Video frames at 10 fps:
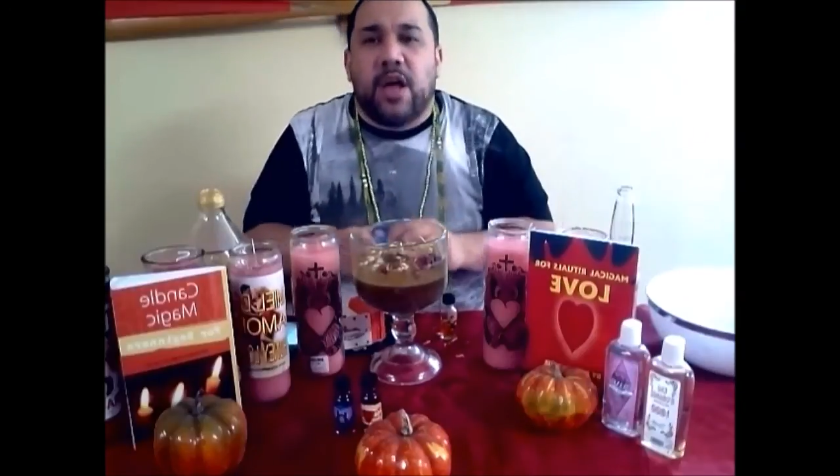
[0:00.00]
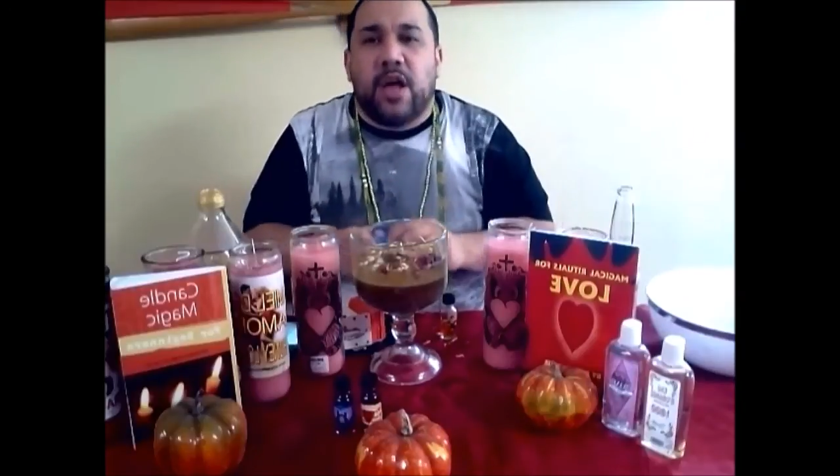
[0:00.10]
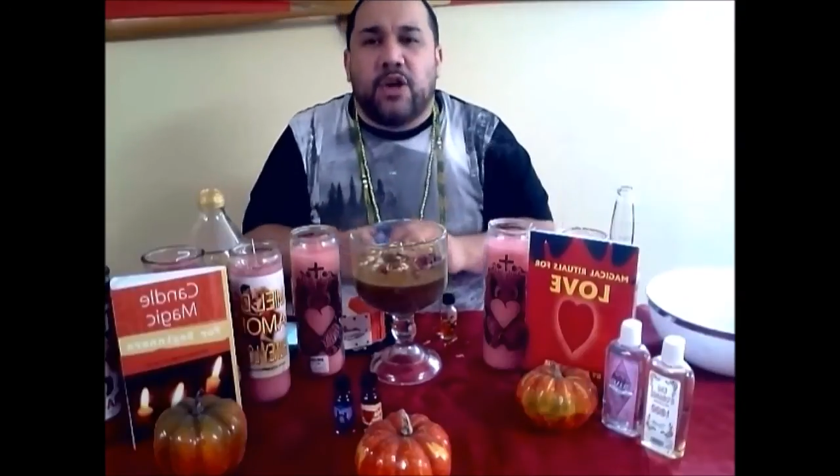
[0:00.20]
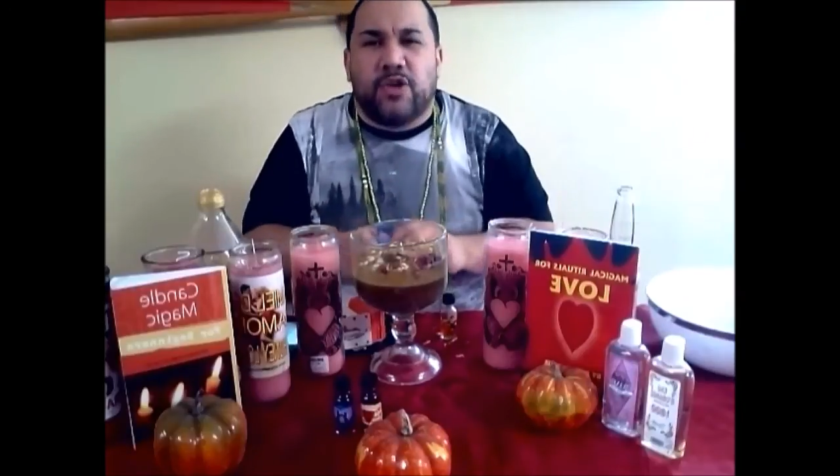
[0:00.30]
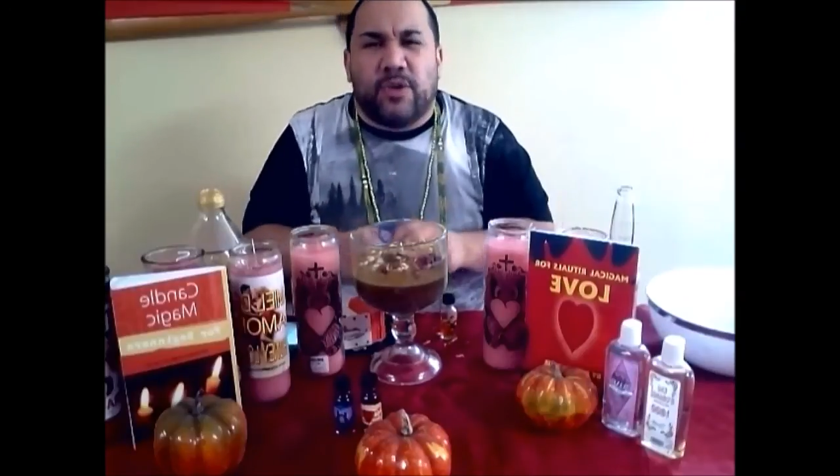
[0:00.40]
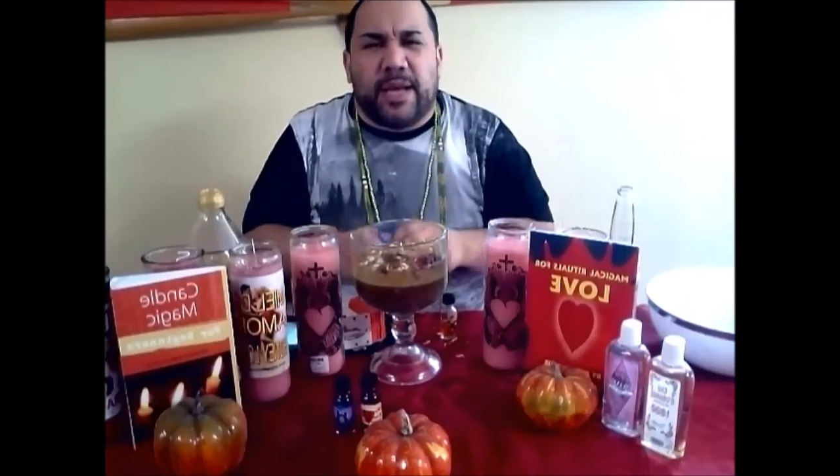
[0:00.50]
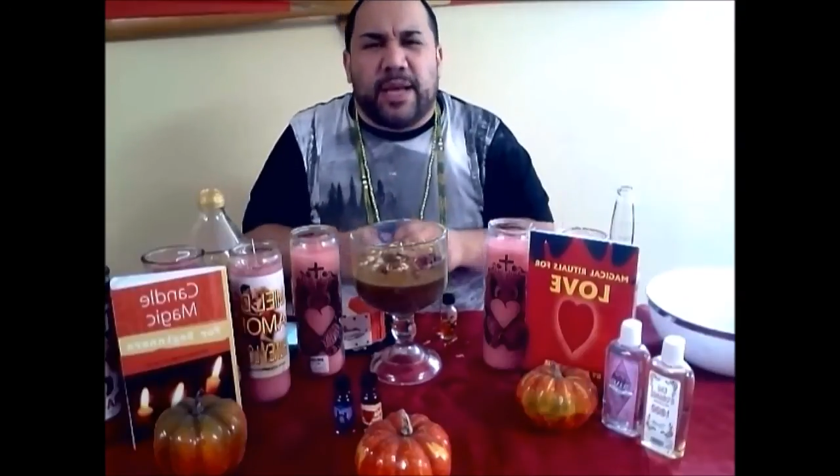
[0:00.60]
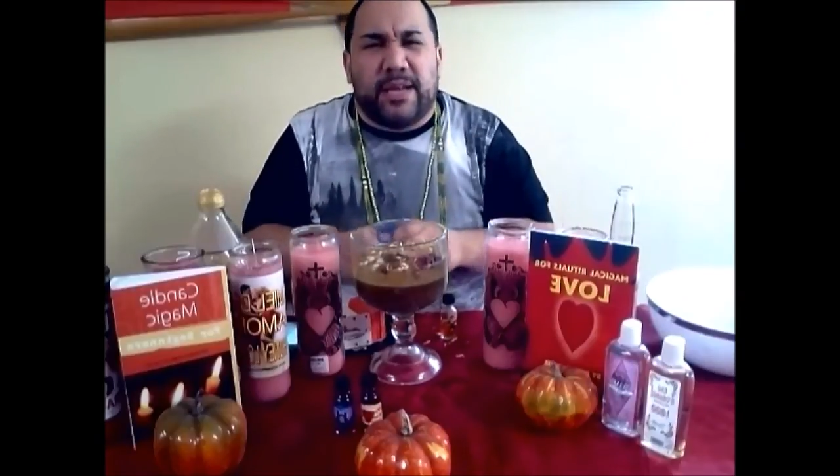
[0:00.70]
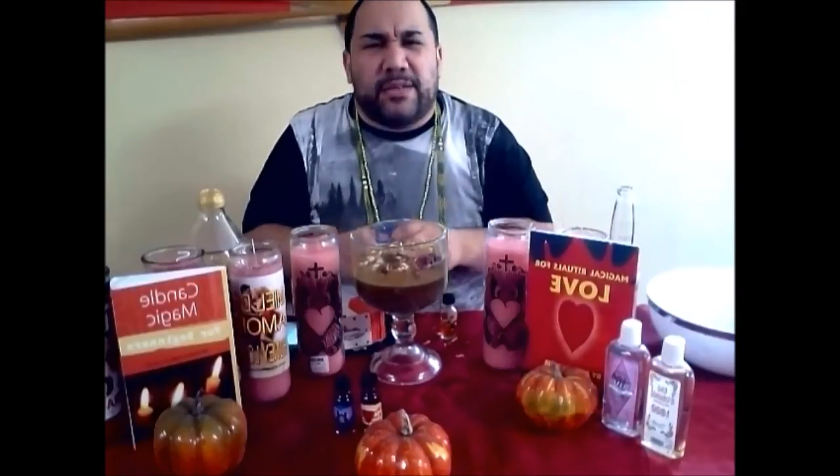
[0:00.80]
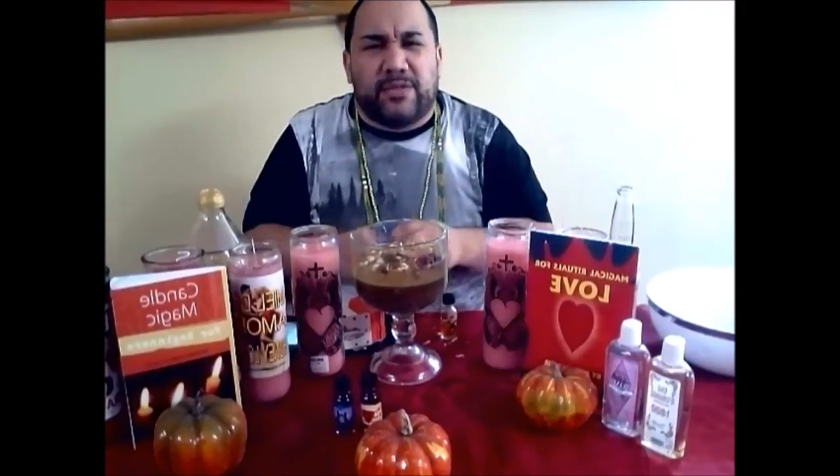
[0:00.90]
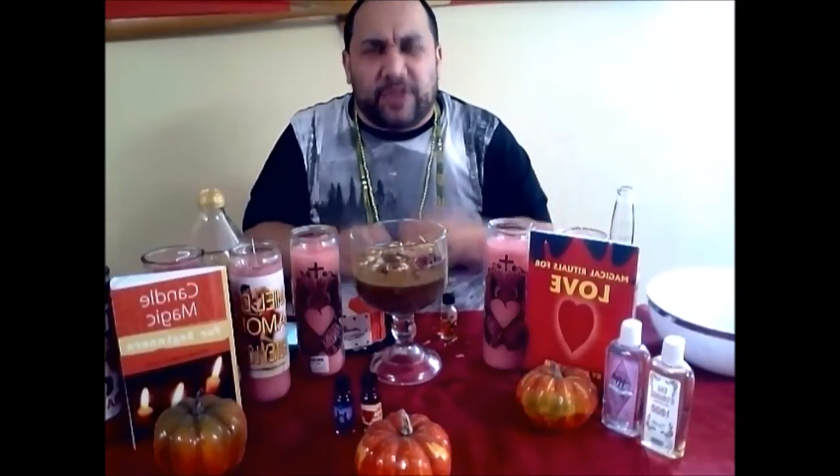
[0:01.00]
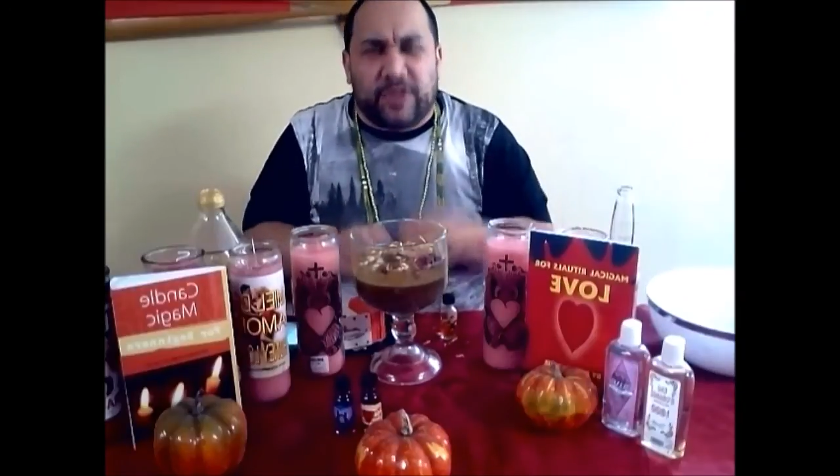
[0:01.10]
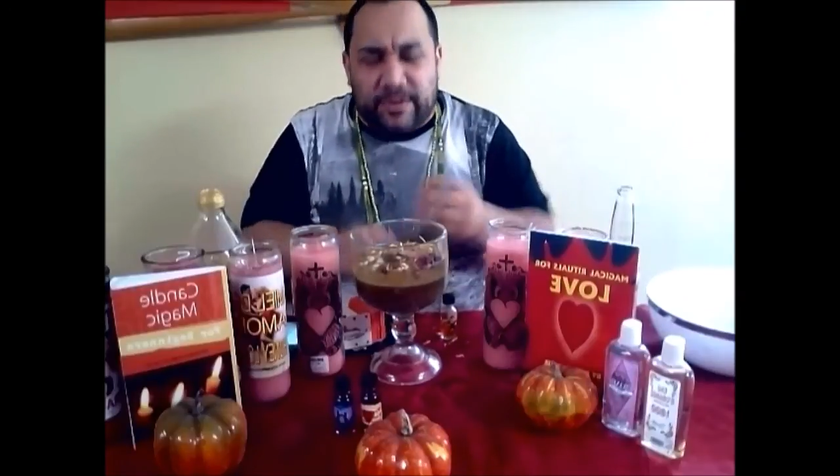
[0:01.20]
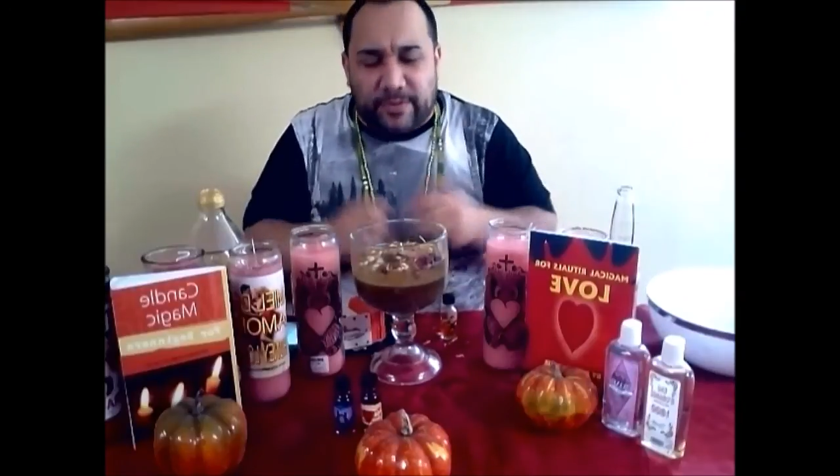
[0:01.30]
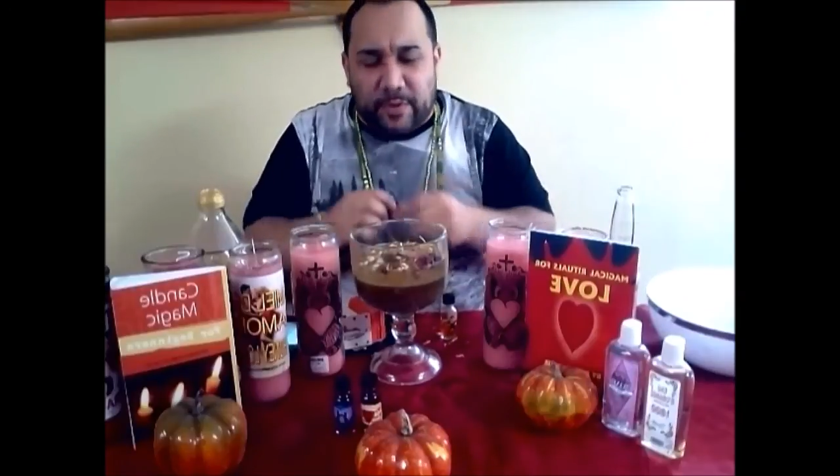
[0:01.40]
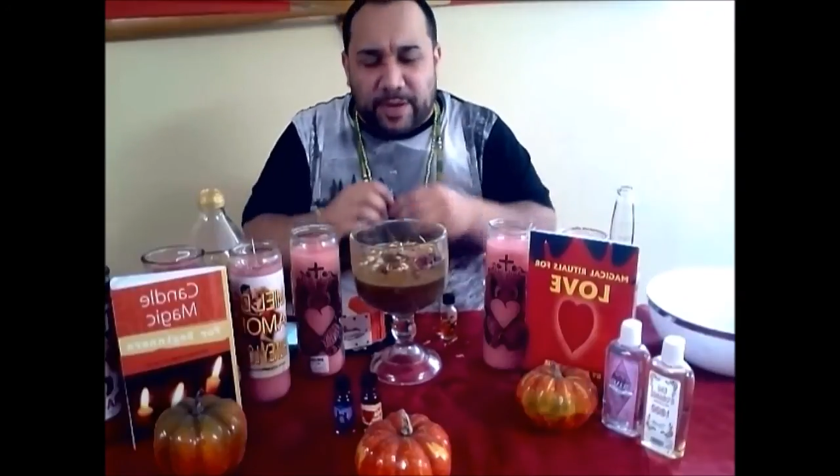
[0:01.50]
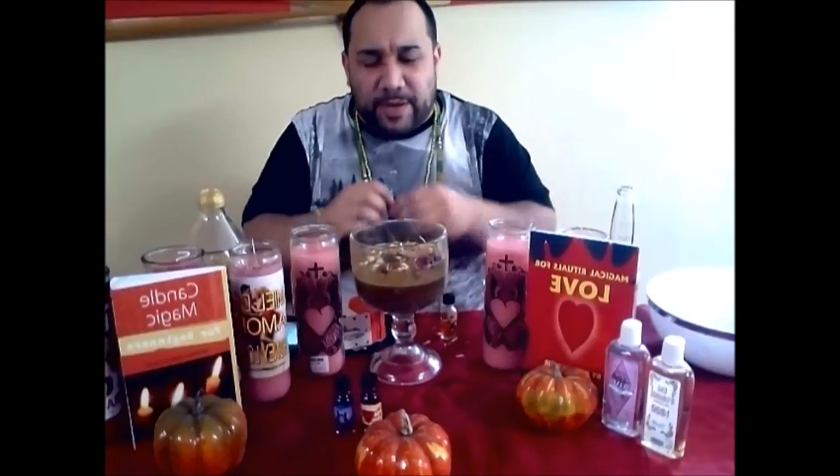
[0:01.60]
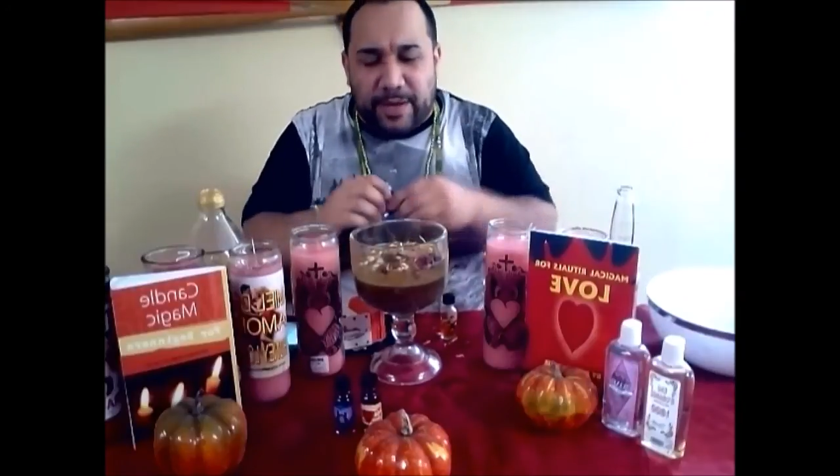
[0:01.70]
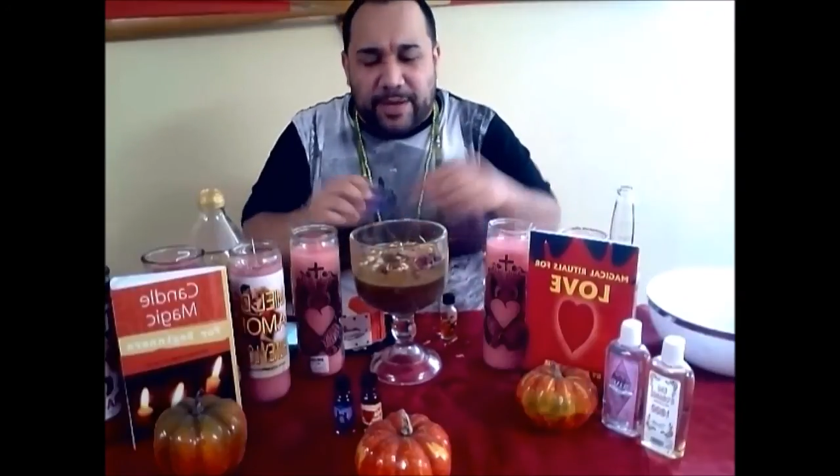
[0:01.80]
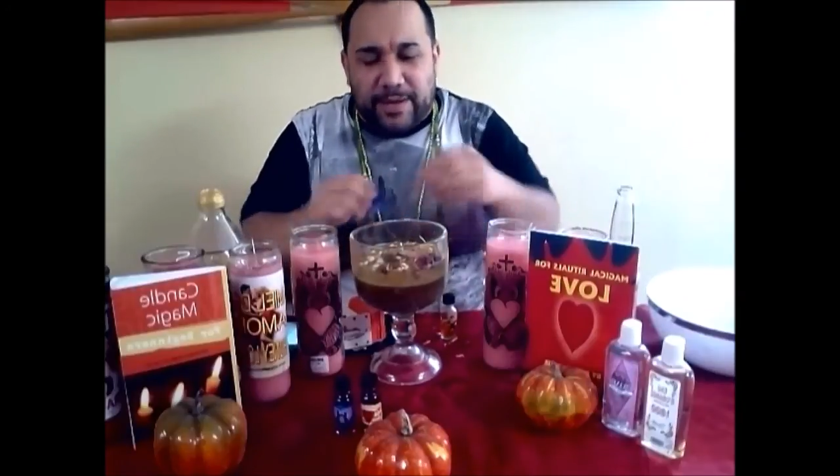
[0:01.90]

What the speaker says: You go ahead and you start invoking